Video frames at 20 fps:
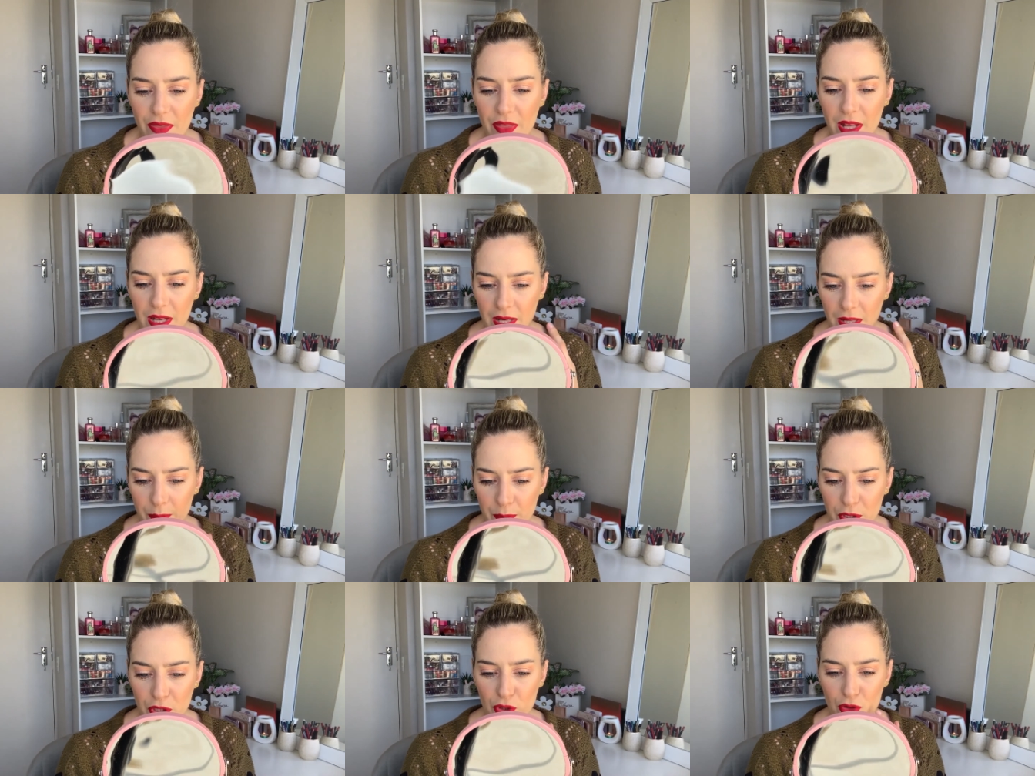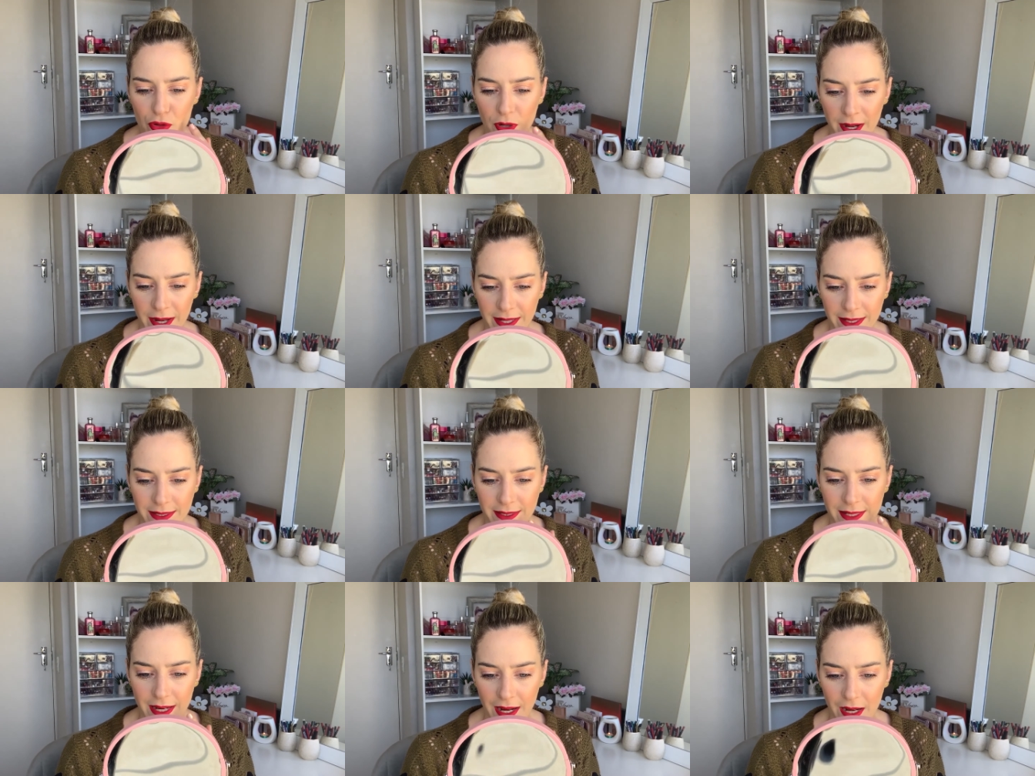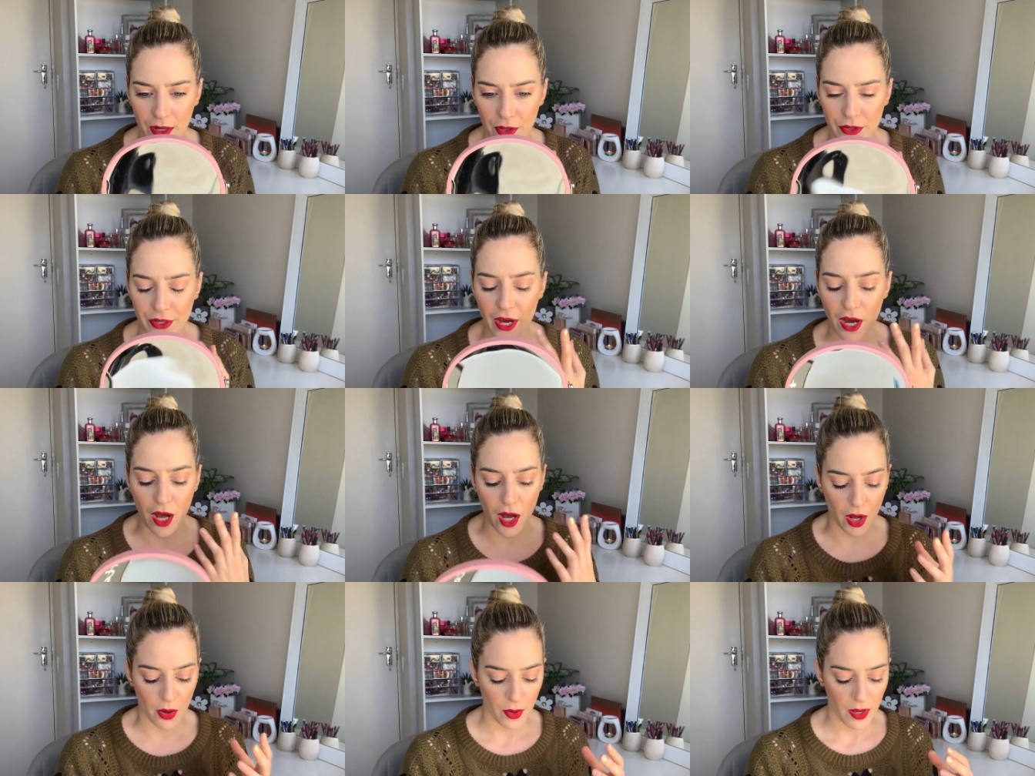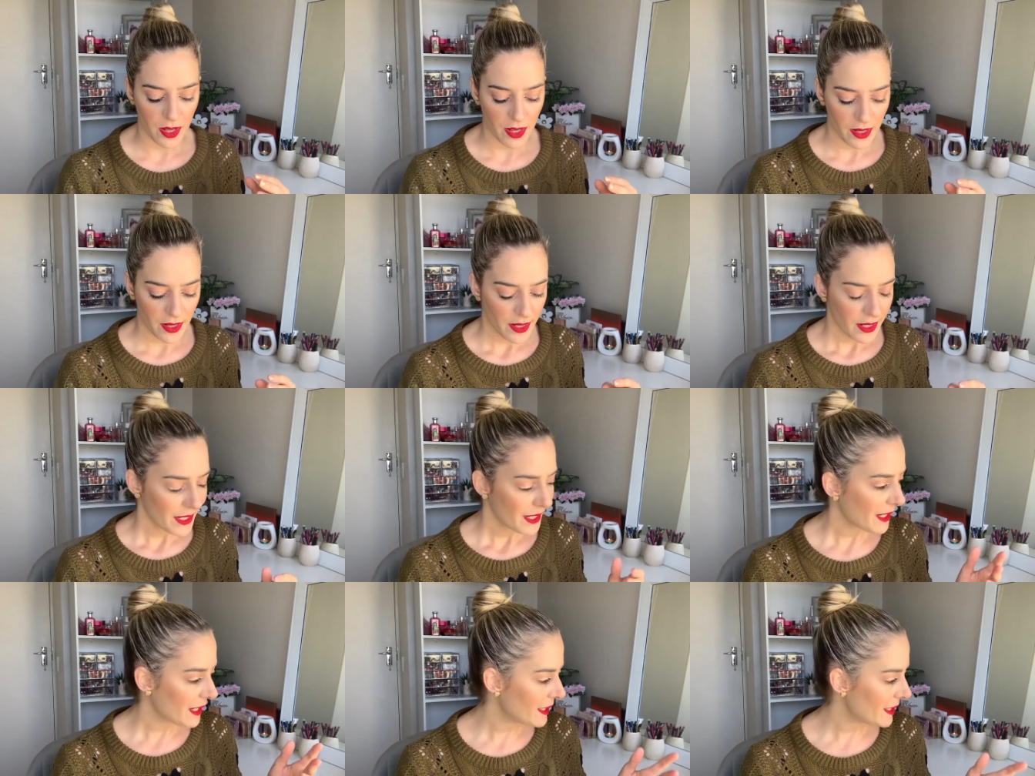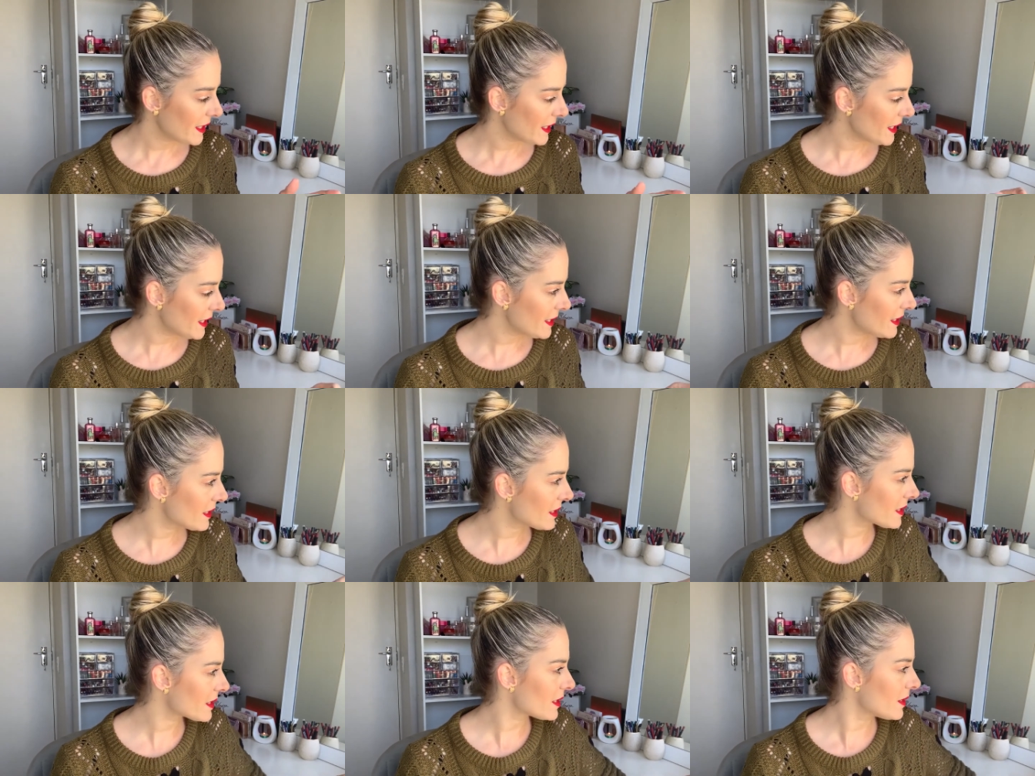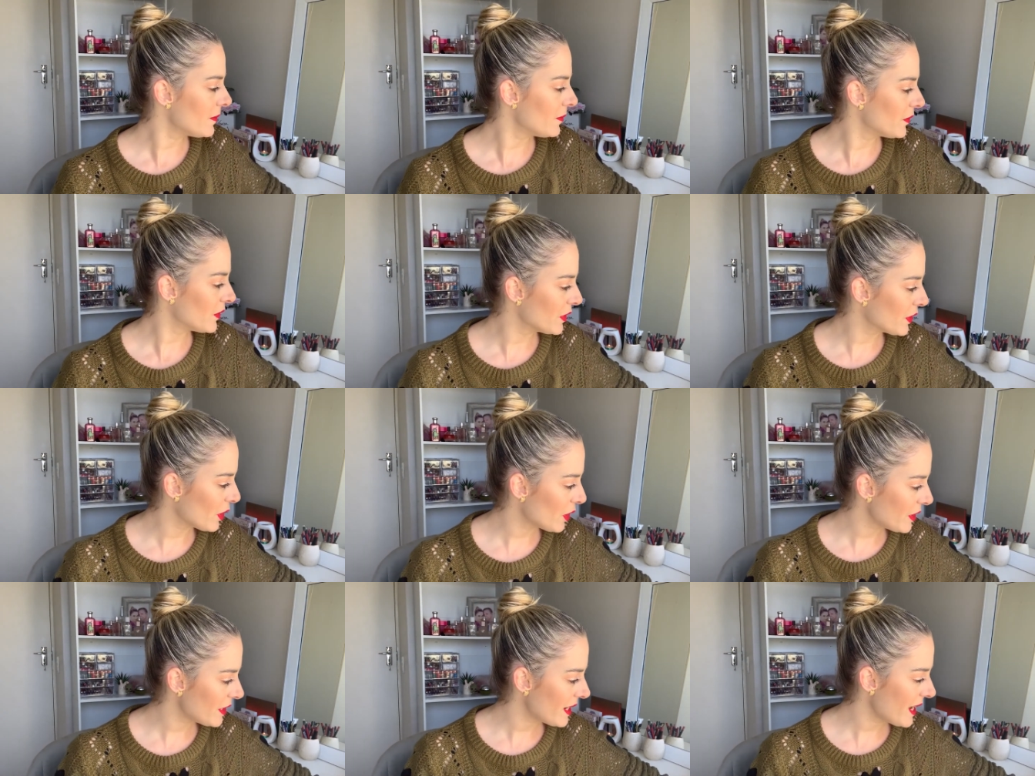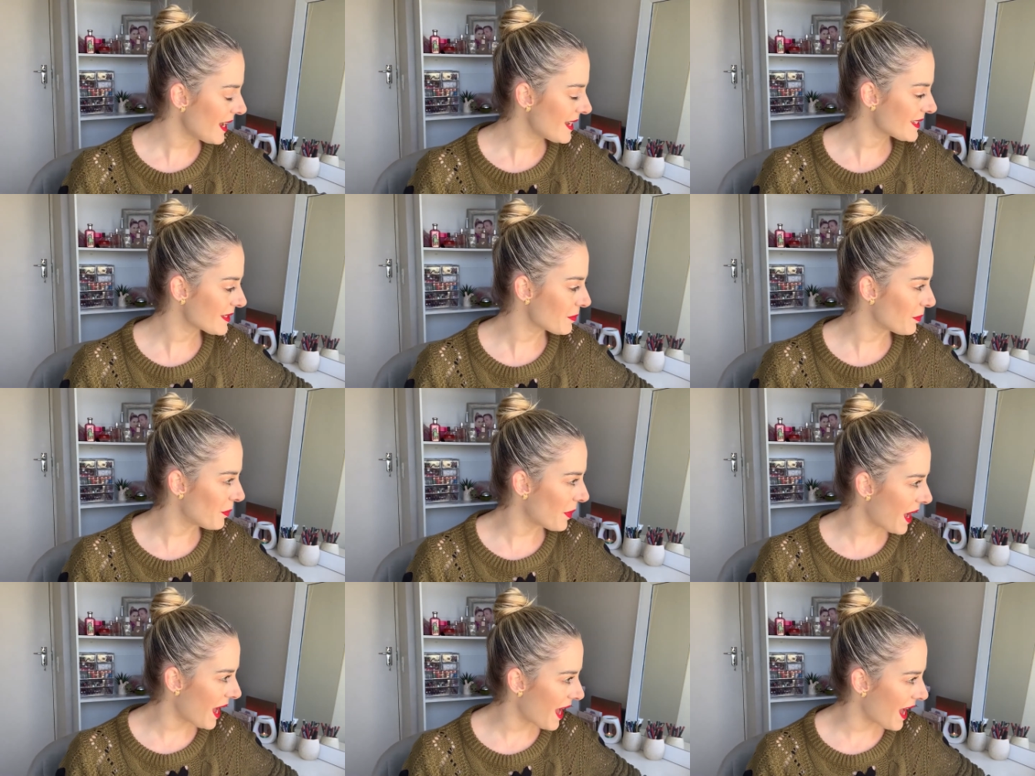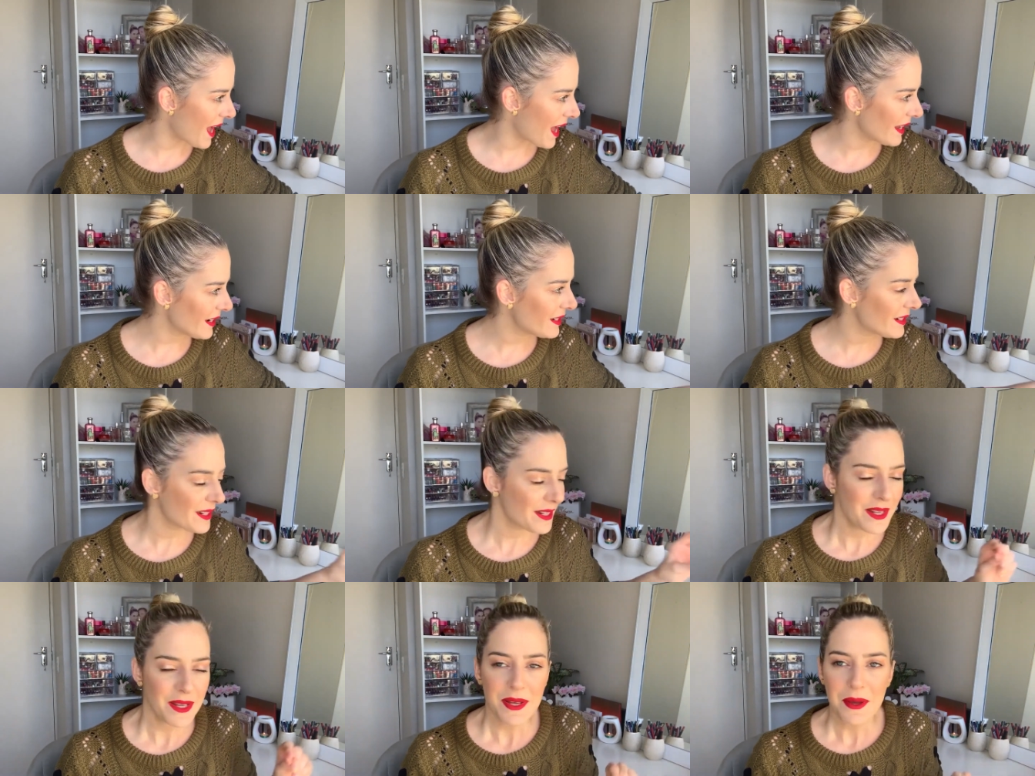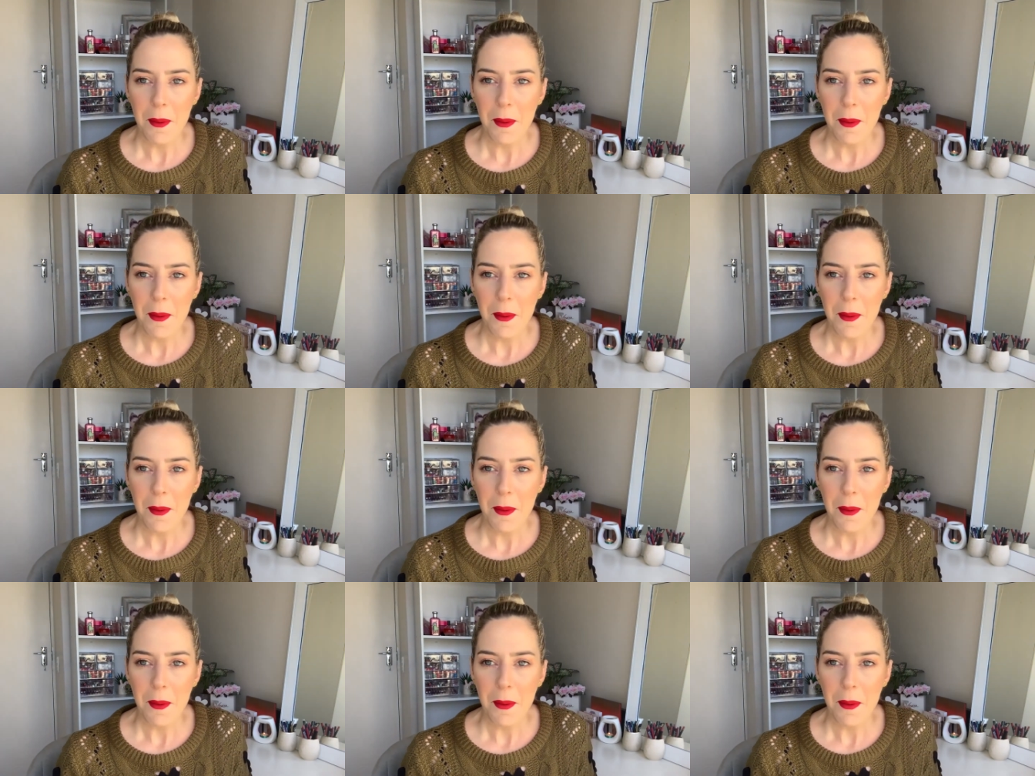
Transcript: the lips drying down. Now it is not as bad,